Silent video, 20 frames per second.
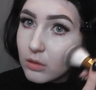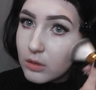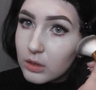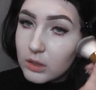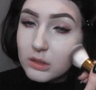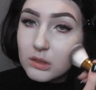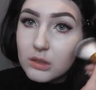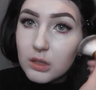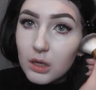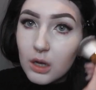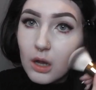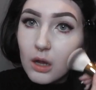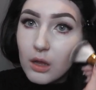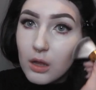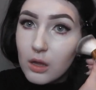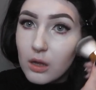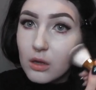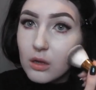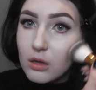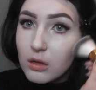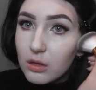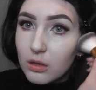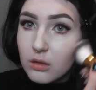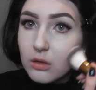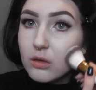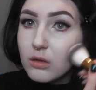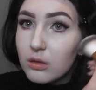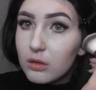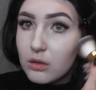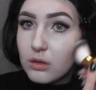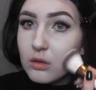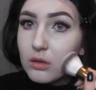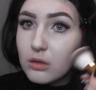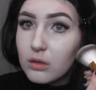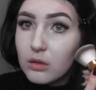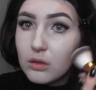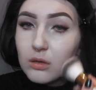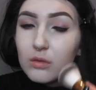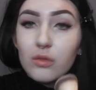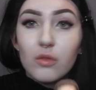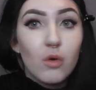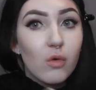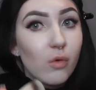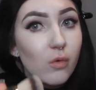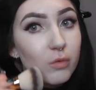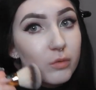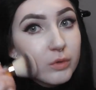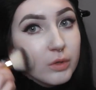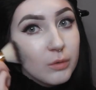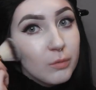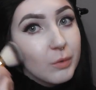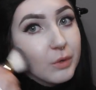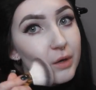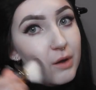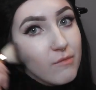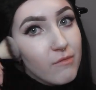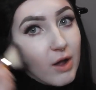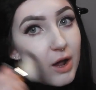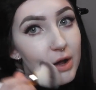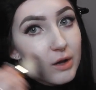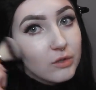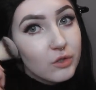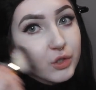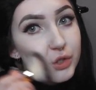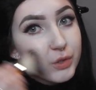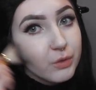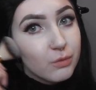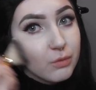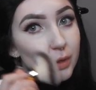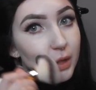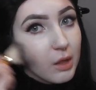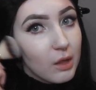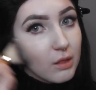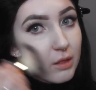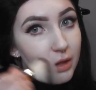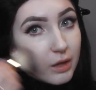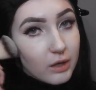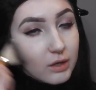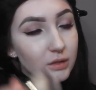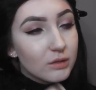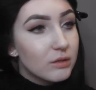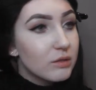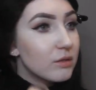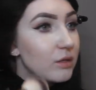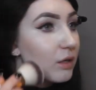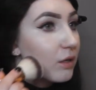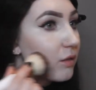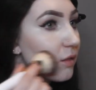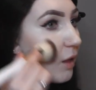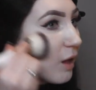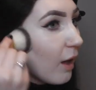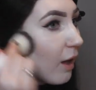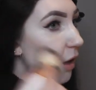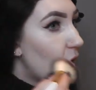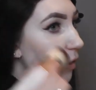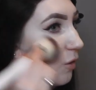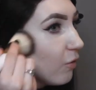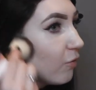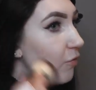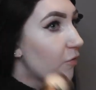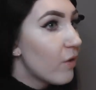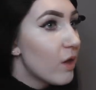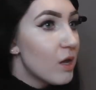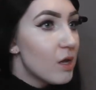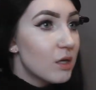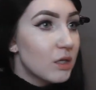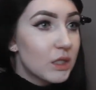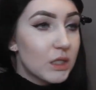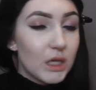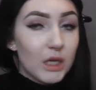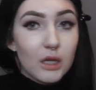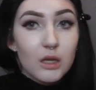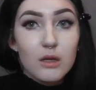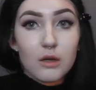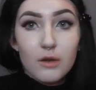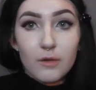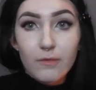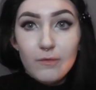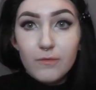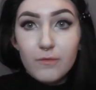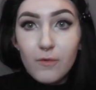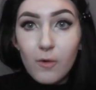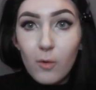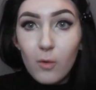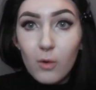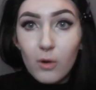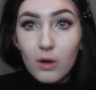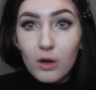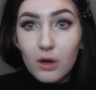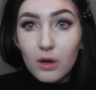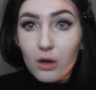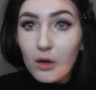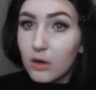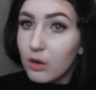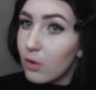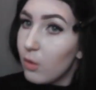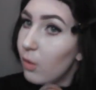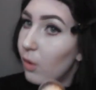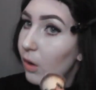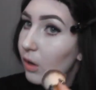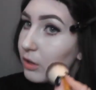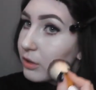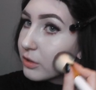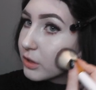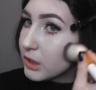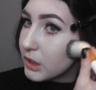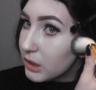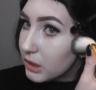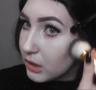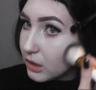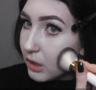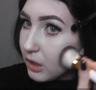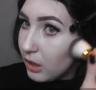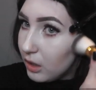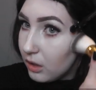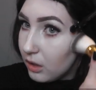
It's like the only one I've actually really liked is like the e.l.f. It's like in a 4-quadrant